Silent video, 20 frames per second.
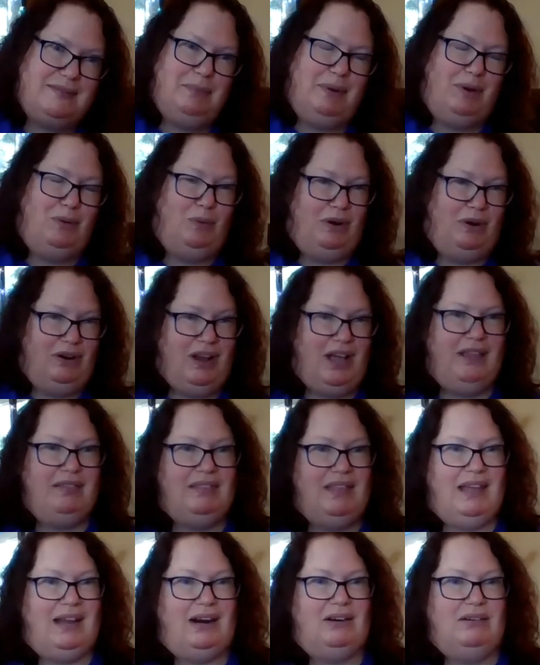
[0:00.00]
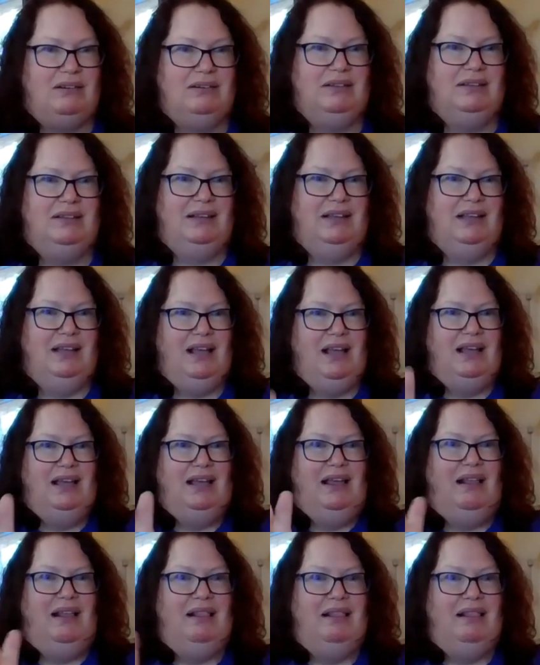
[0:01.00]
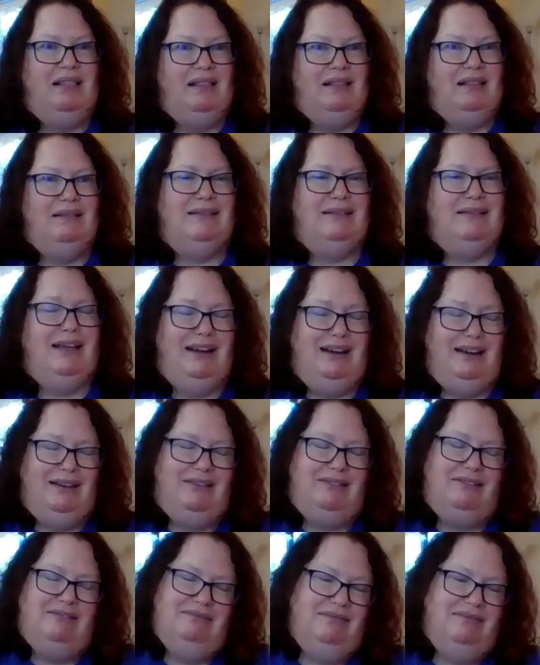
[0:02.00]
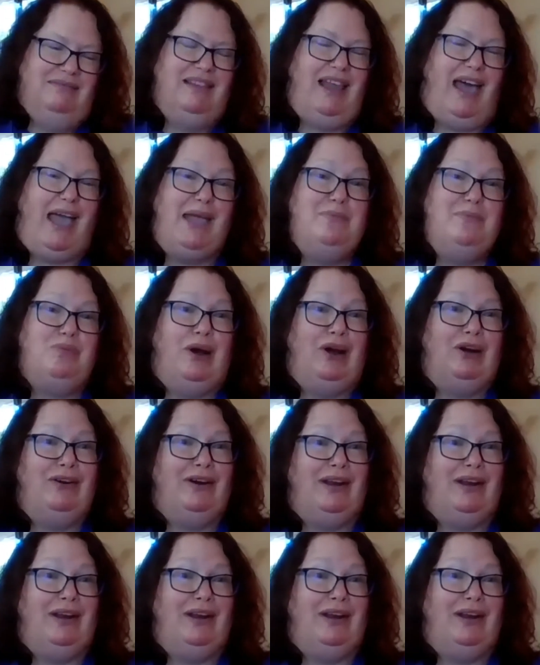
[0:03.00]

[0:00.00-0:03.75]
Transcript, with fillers: but we're not there. Mm. I know. Library.